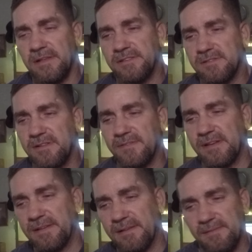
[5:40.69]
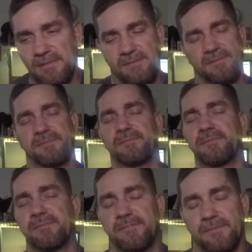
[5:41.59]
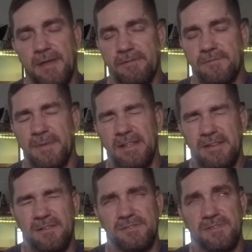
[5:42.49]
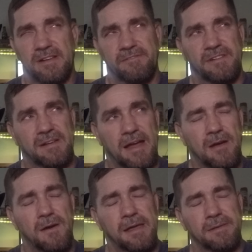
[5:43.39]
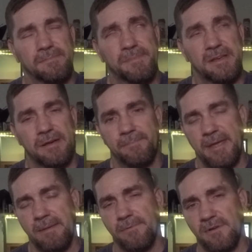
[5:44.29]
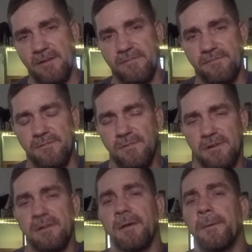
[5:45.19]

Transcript: So anyway, after many years trying to figure out how I can pick up paper off the floor,